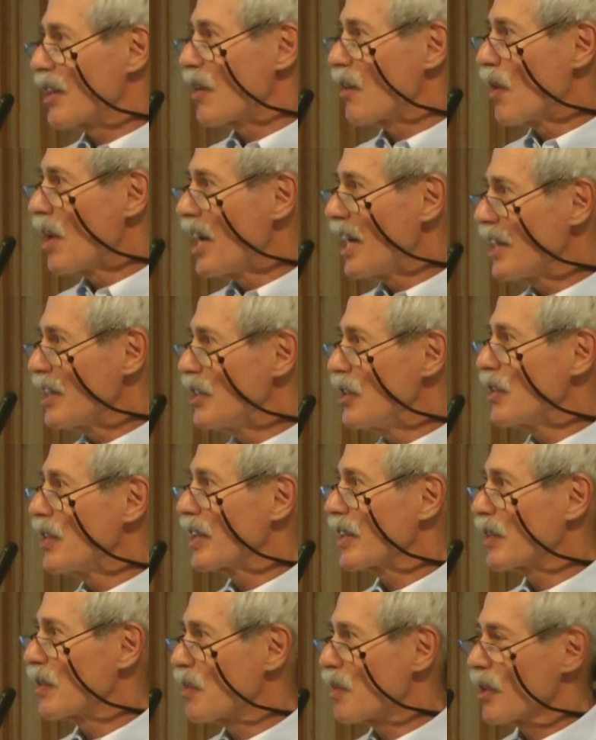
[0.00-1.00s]
go on
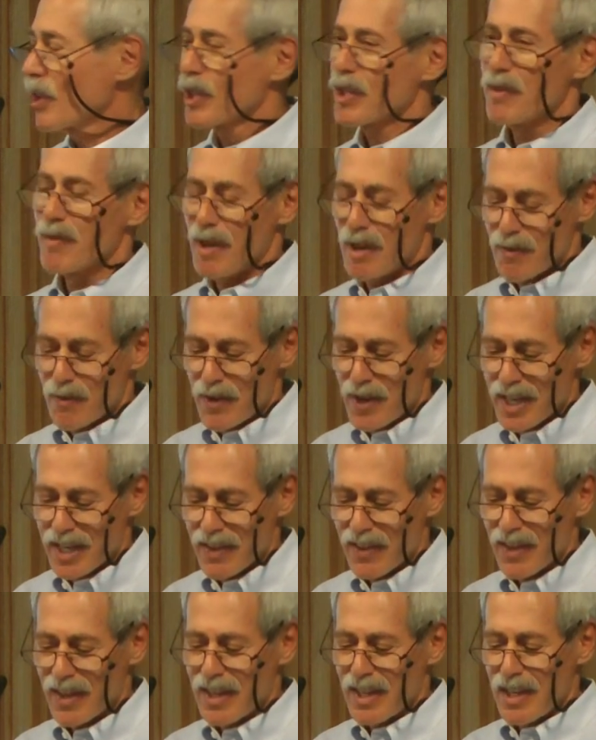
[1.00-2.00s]
doing the work of our
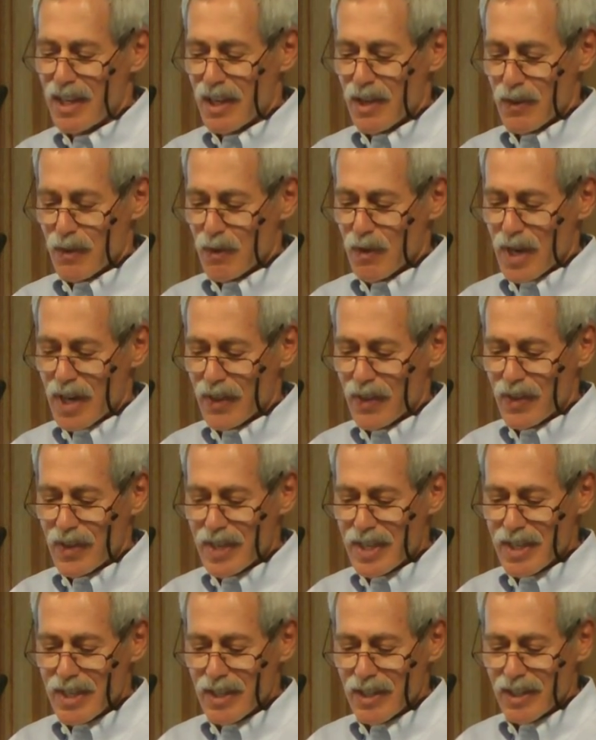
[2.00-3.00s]
faith throughout the
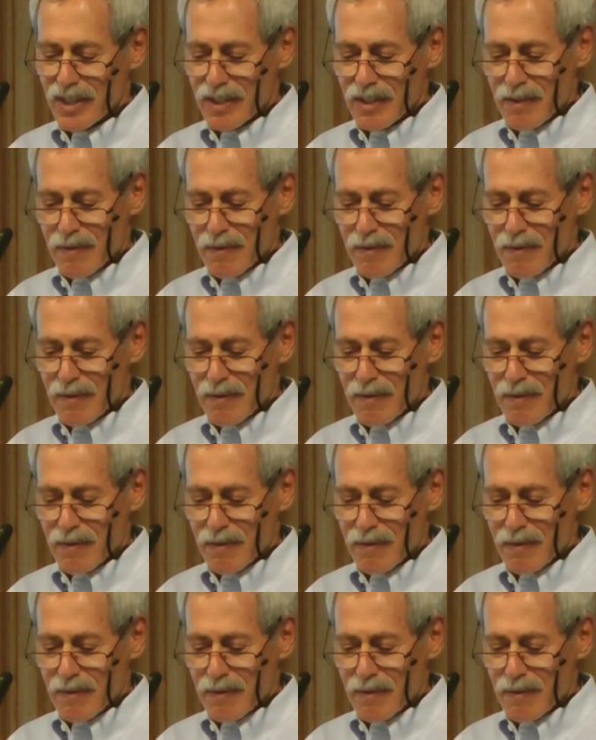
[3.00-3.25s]
year.